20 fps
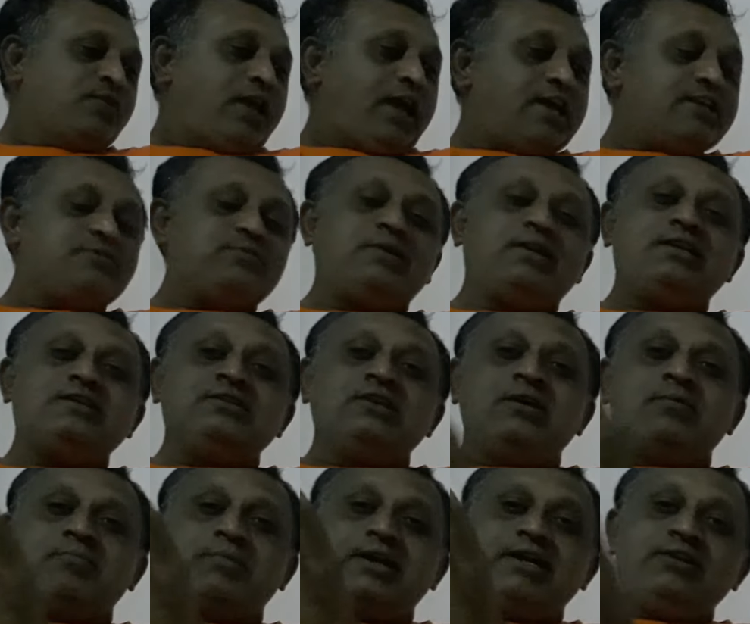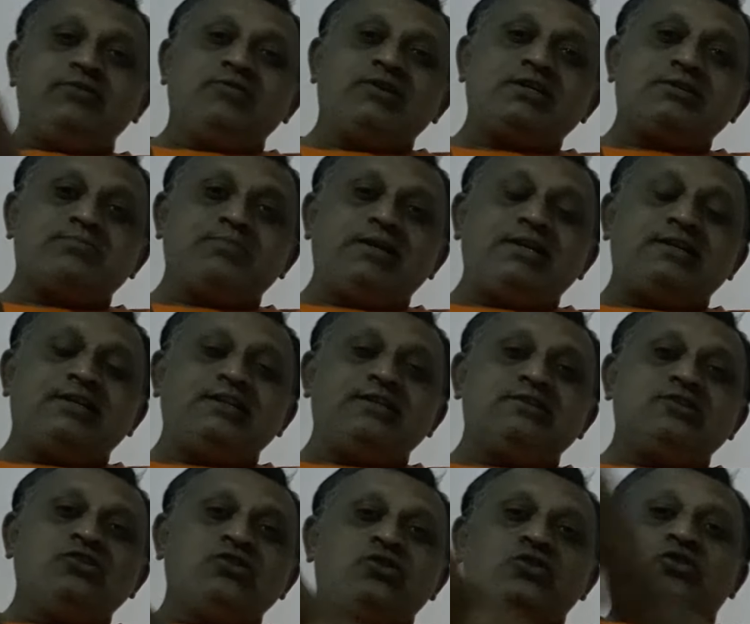as well as my investment
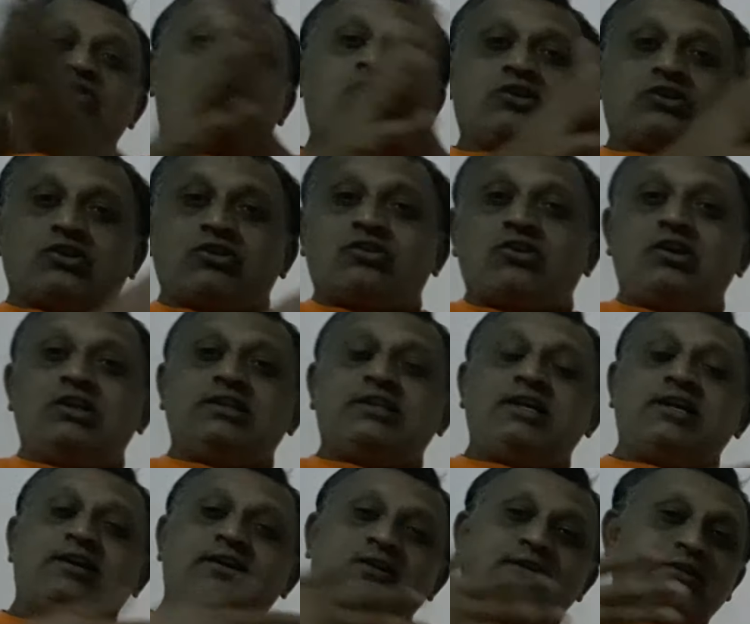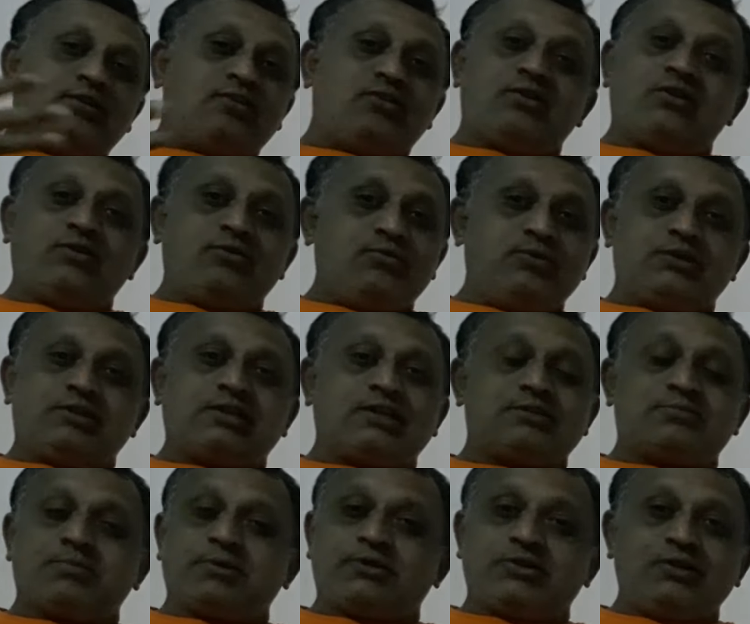is not at all there with
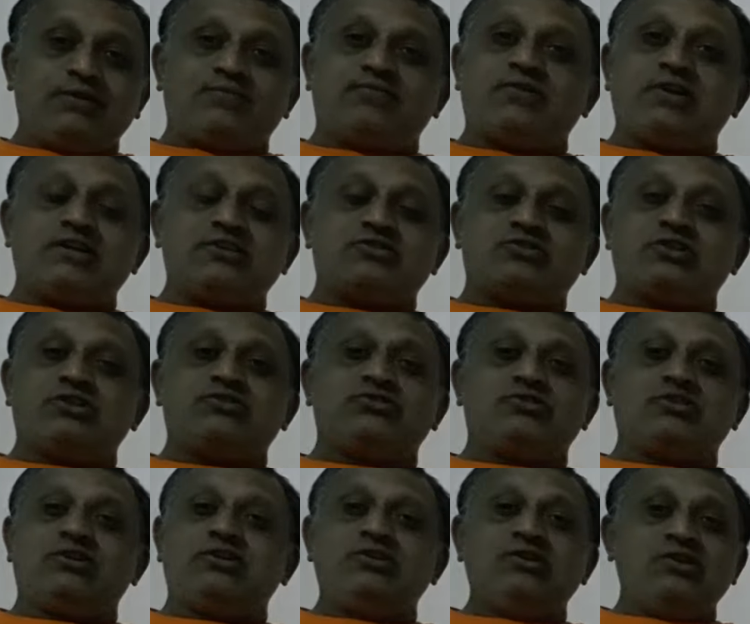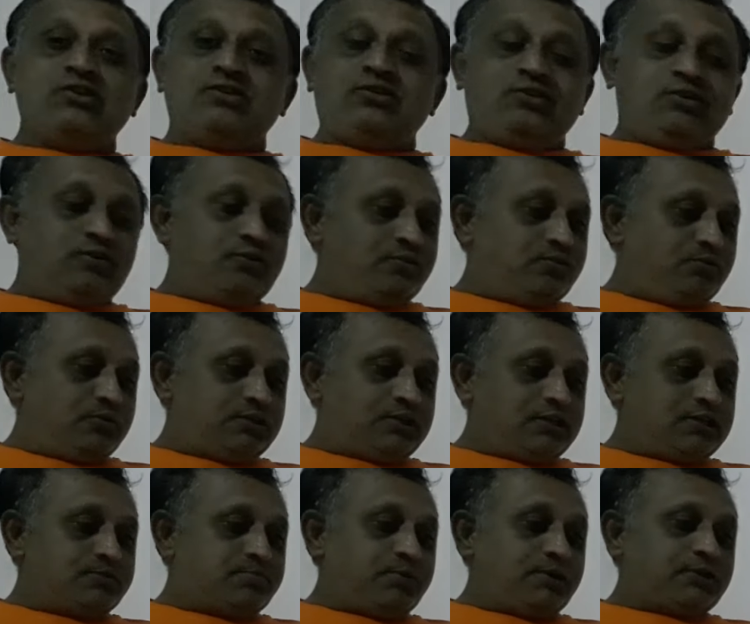respect to infrastructure, with
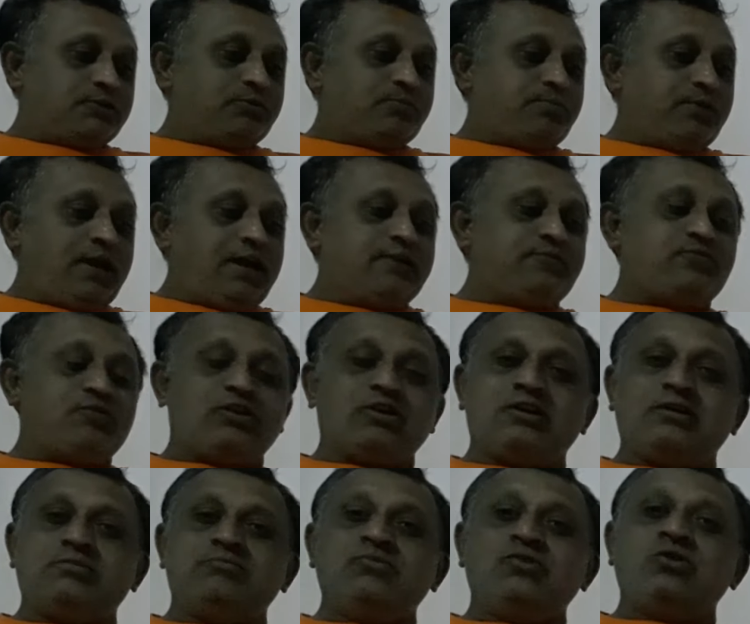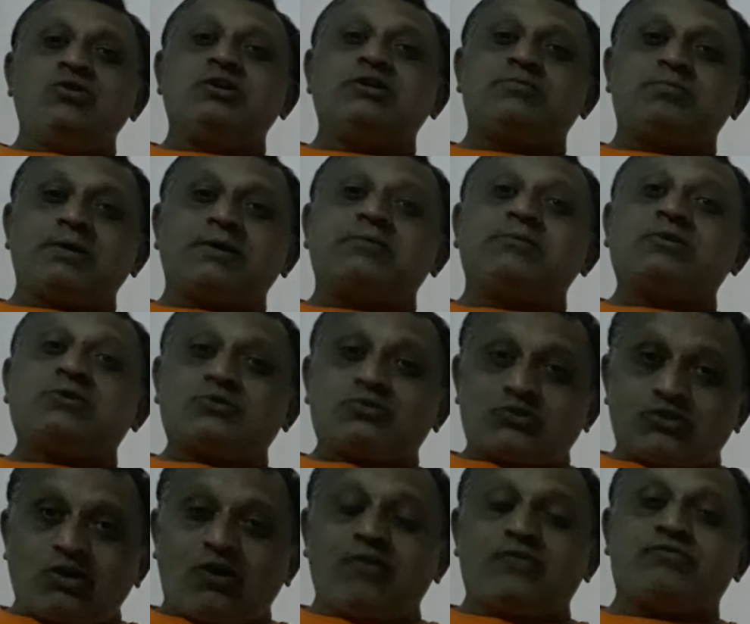respect to platform, with respect to
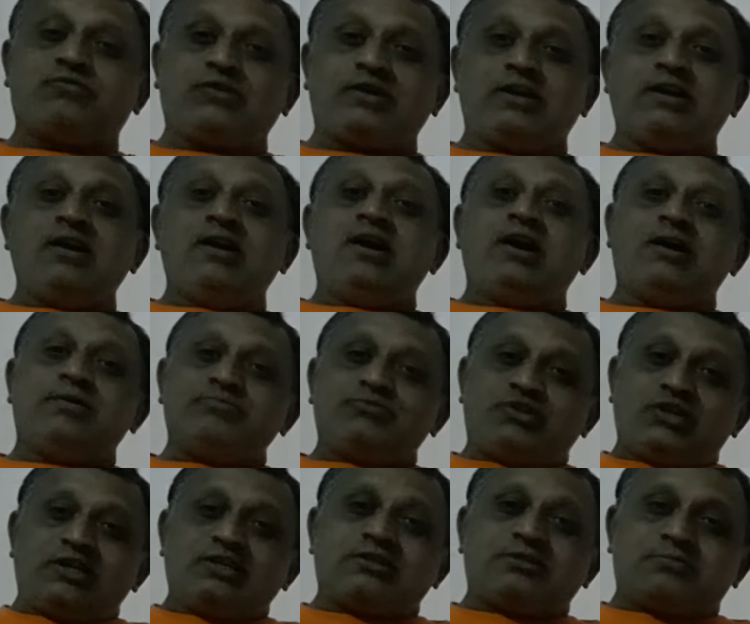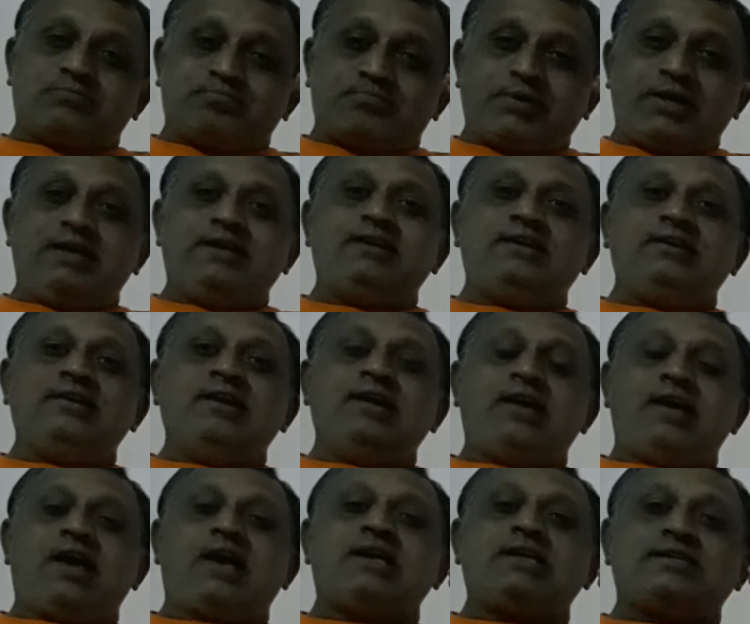software. I'm just paying
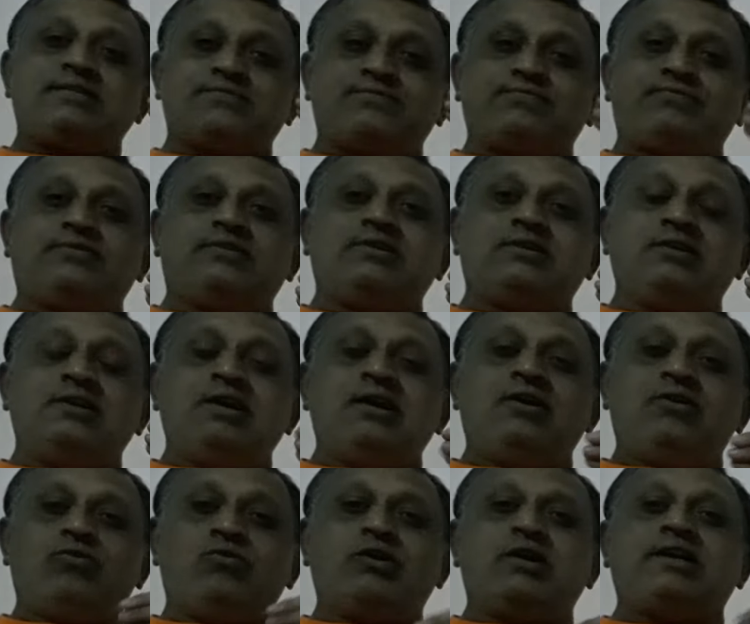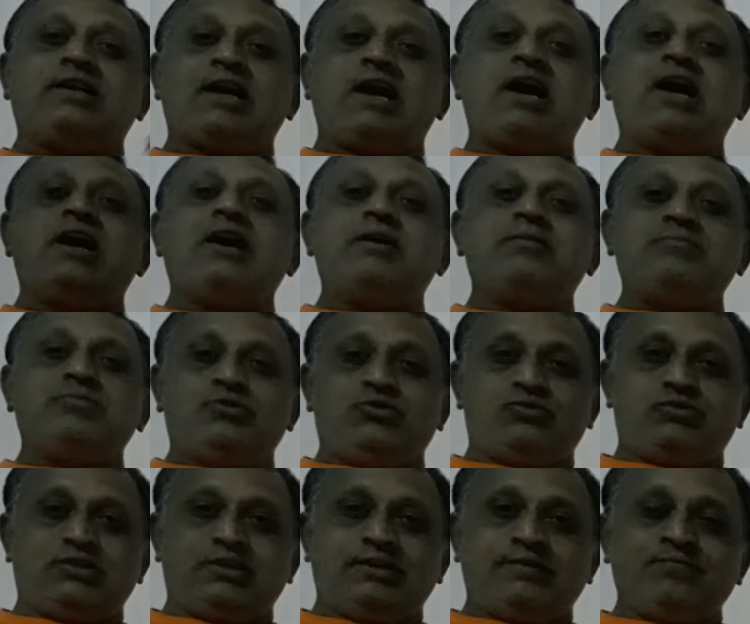as for what I am
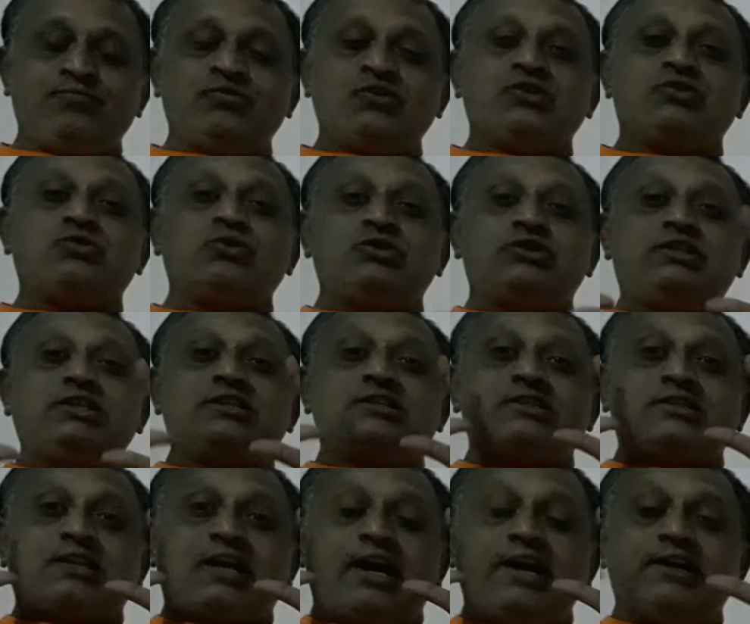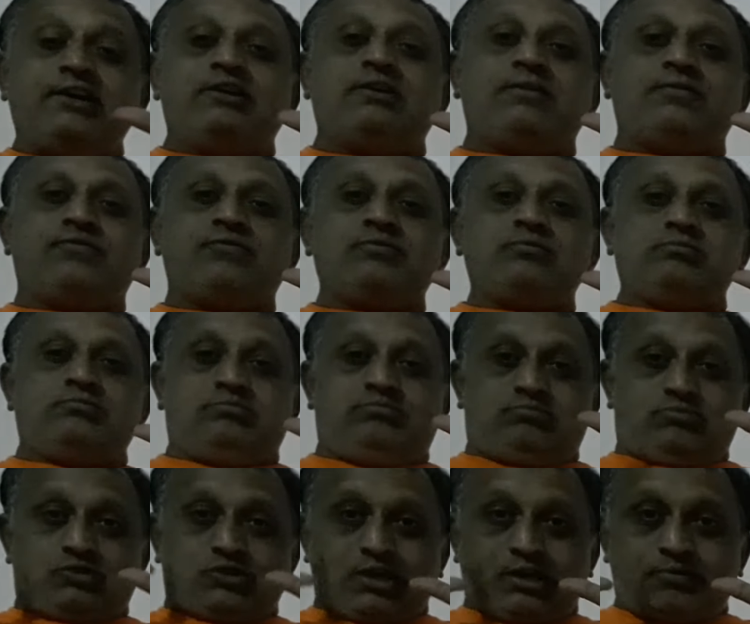using. So this kind
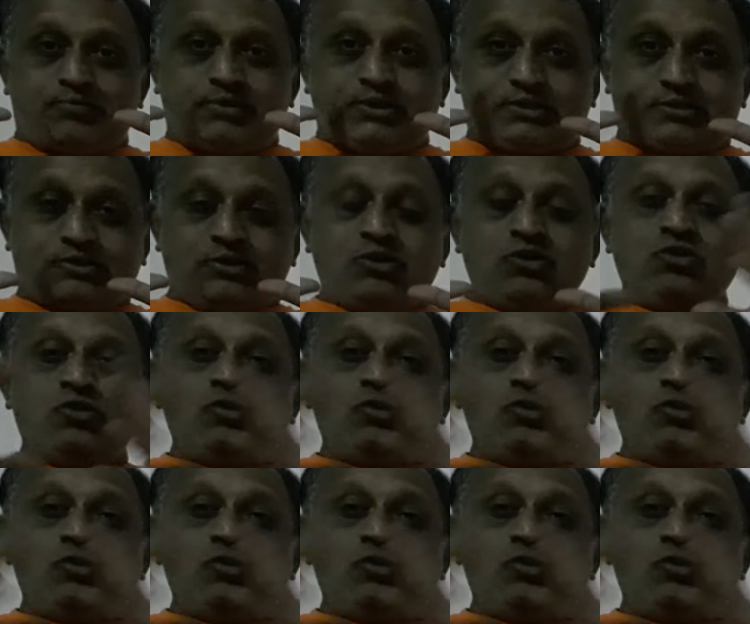of service